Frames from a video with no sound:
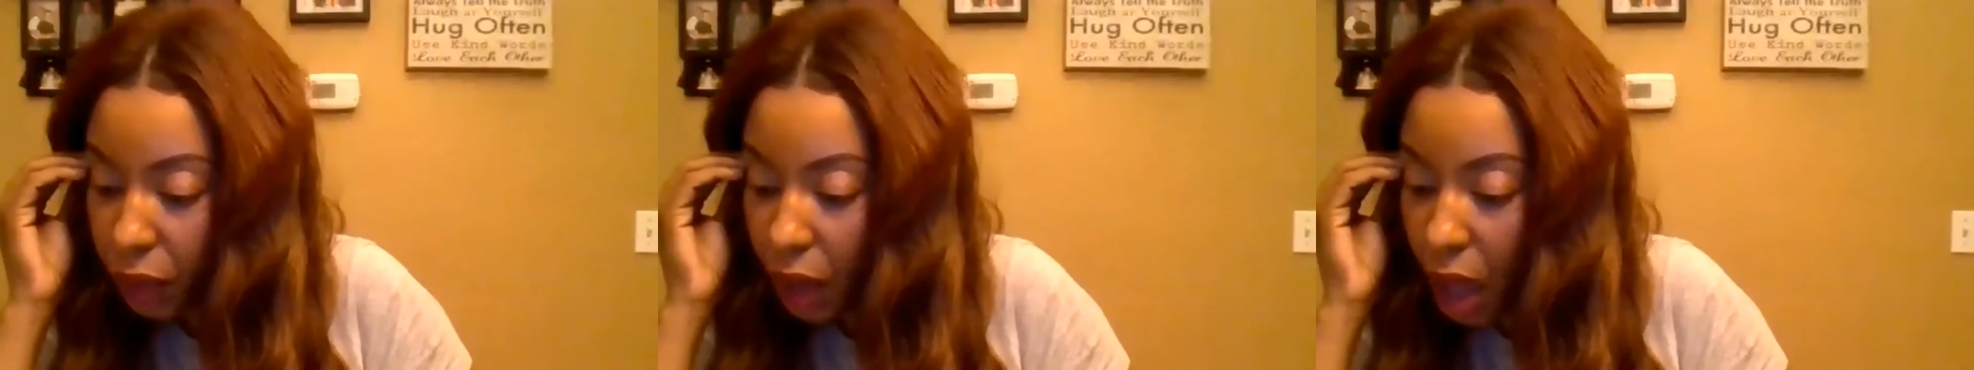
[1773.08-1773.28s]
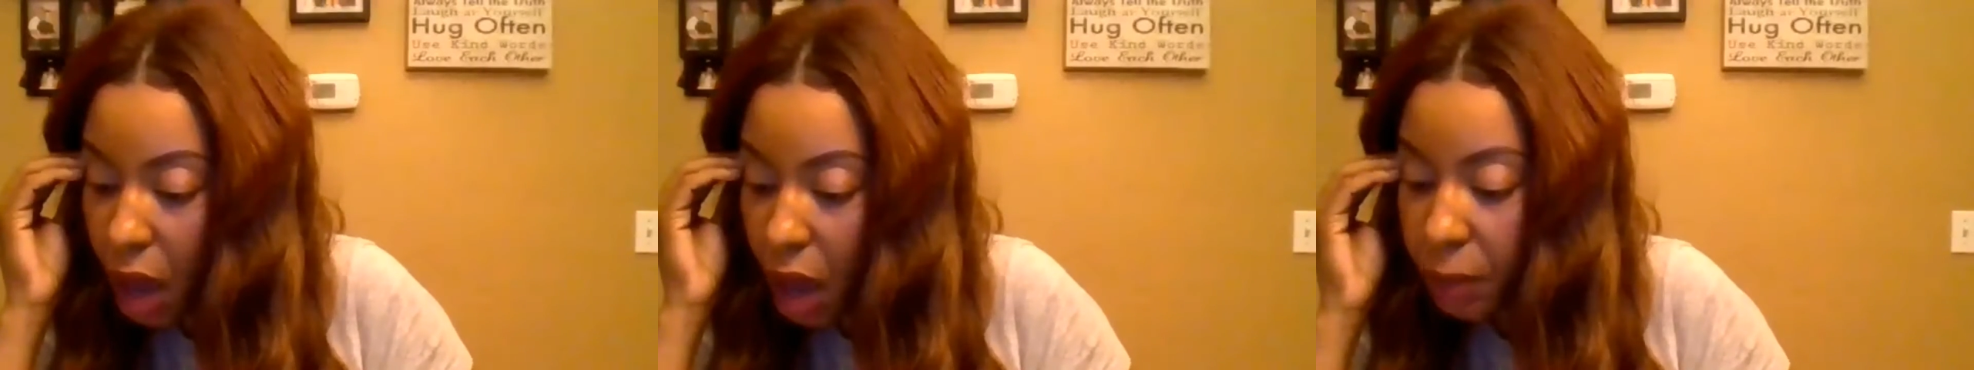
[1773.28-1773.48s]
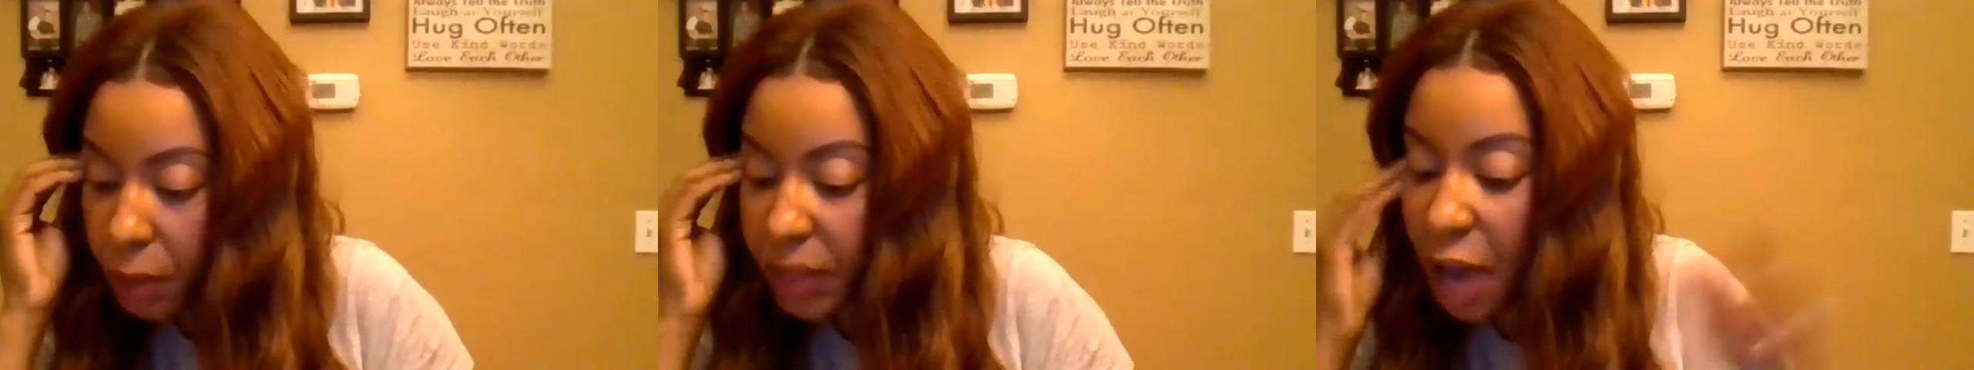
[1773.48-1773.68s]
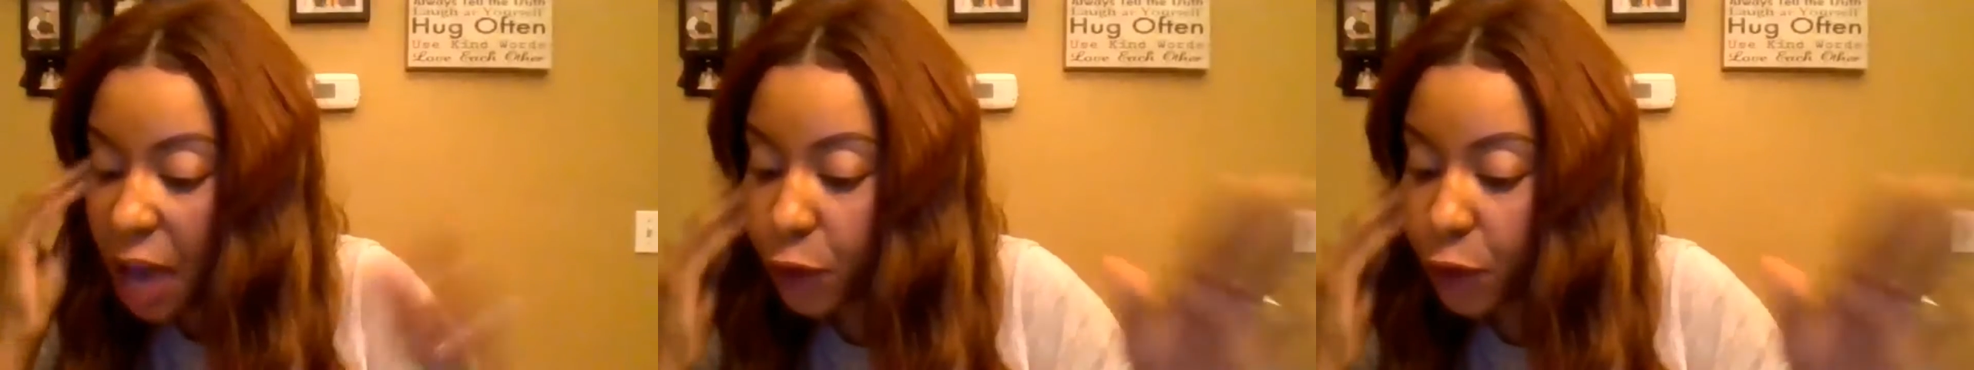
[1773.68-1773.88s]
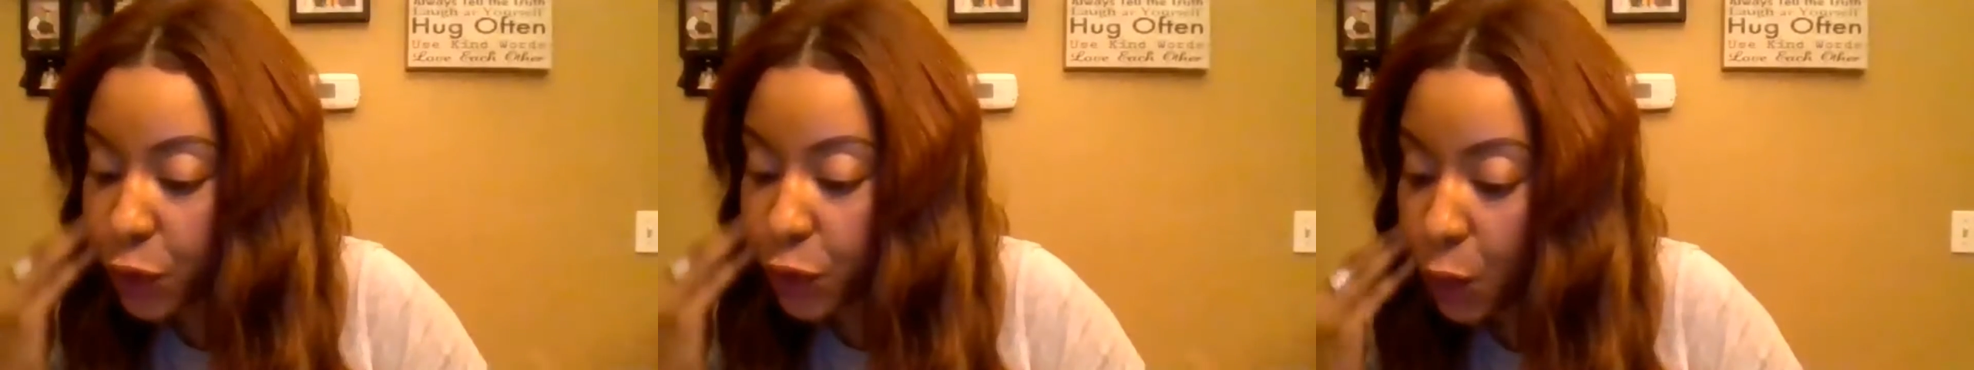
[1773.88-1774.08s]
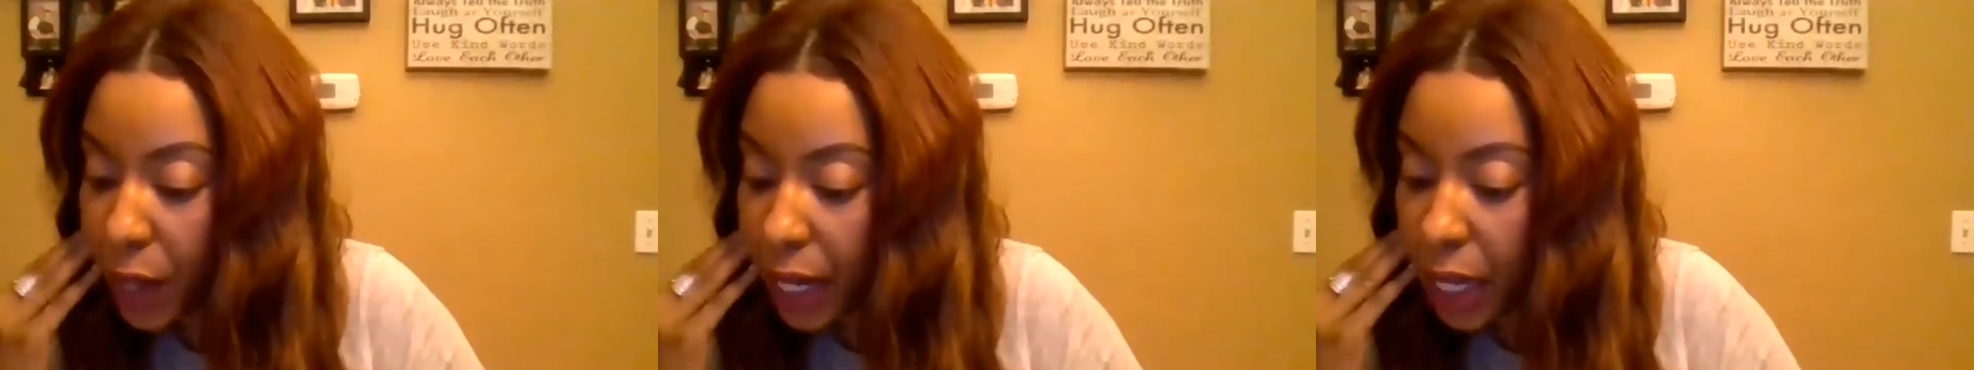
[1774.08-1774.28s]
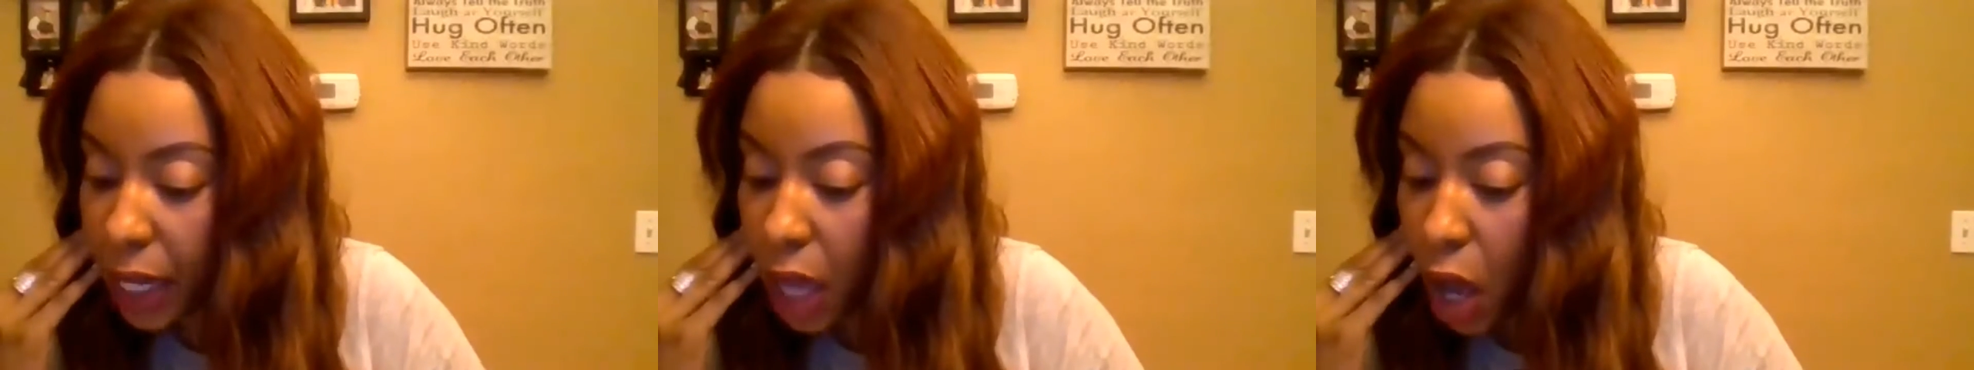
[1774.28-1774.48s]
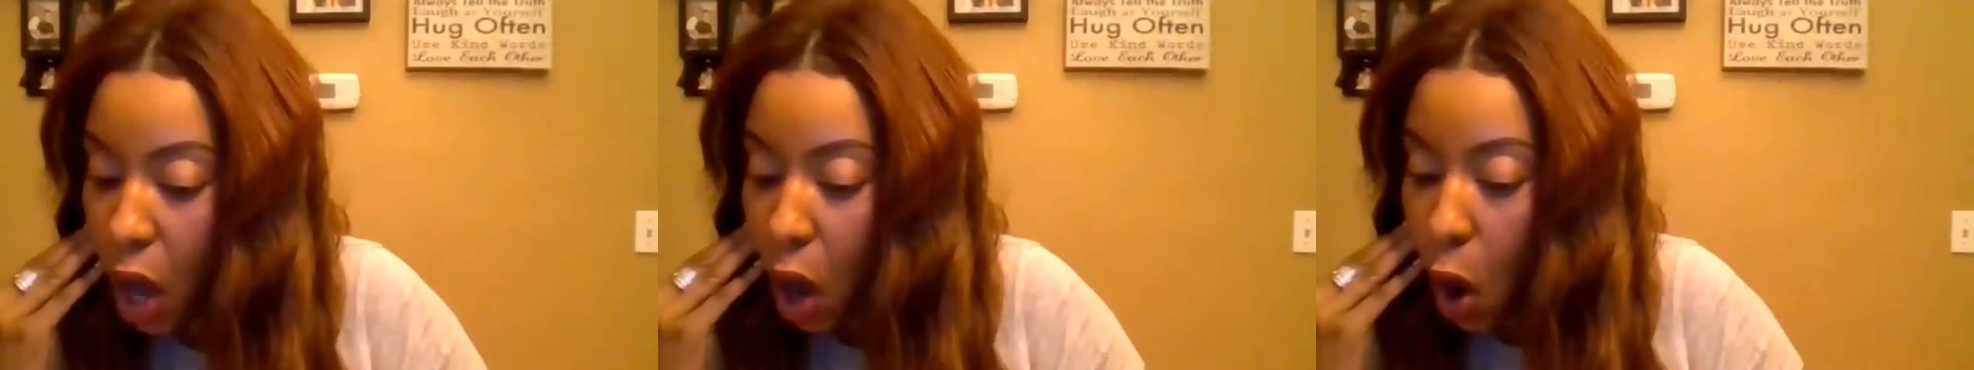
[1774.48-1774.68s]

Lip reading: level three